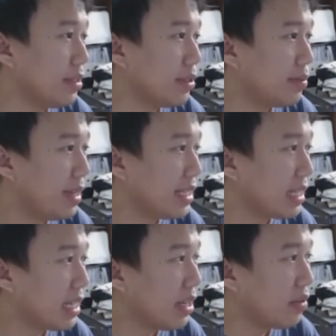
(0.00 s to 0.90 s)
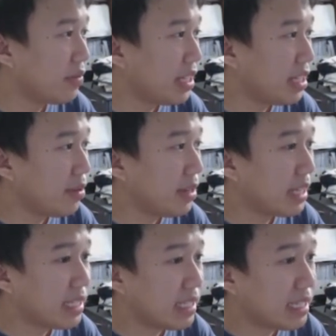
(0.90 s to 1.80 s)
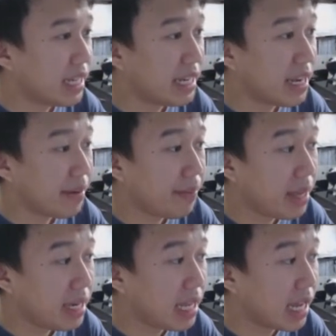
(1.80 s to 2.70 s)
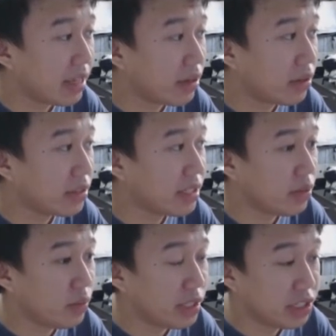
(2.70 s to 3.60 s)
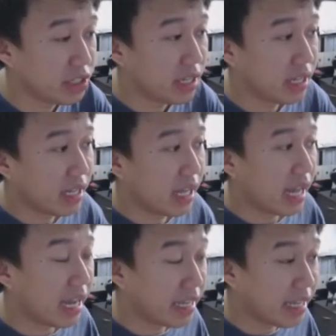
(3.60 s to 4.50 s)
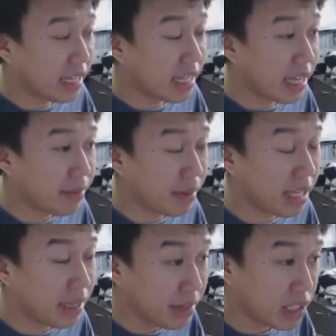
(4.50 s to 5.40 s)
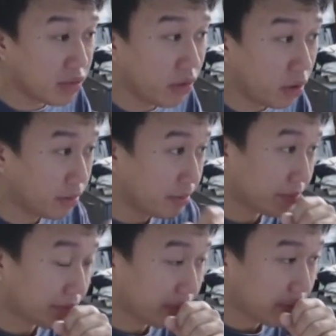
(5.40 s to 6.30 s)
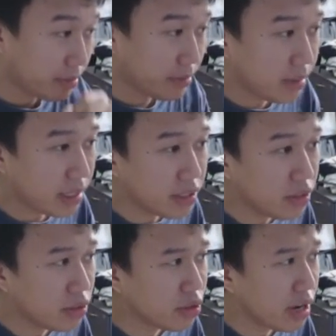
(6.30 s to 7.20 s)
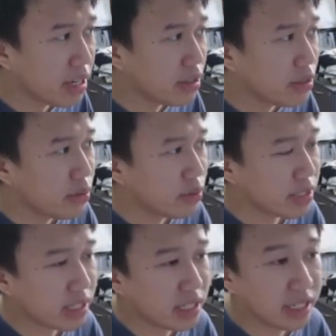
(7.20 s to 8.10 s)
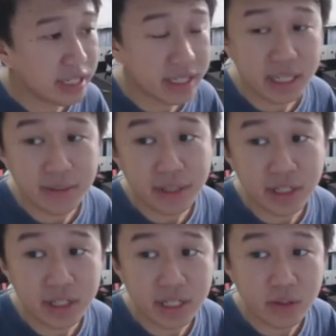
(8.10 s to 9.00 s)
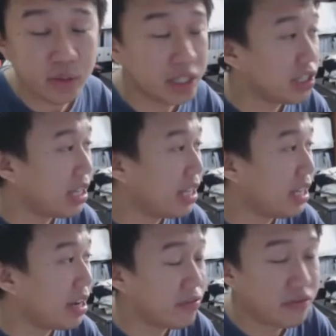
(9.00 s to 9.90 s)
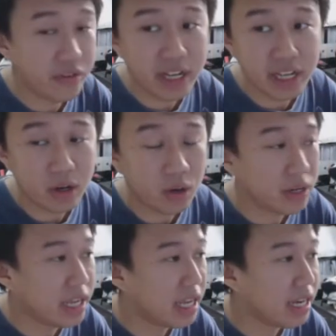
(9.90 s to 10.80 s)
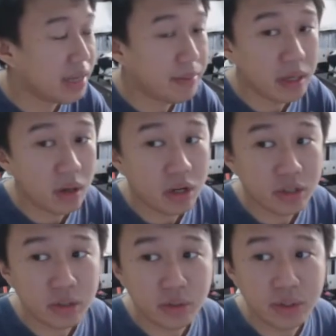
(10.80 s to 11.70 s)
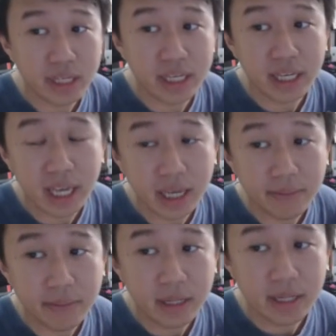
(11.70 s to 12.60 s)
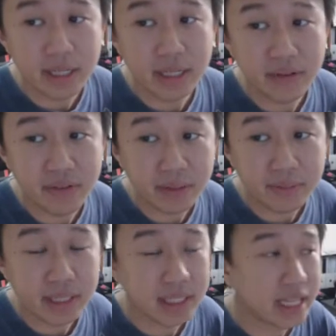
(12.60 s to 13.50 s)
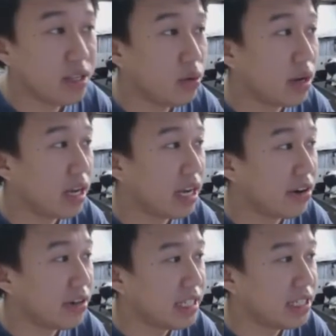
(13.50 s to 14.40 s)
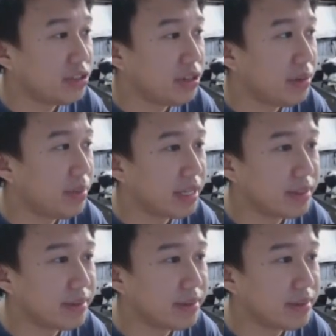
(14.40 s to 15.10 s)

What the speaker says: So basically over here you can see that there are many icons in which I can get my image from. So try to use images in which that they are free or that they belong to the game developers that you are currently streaming.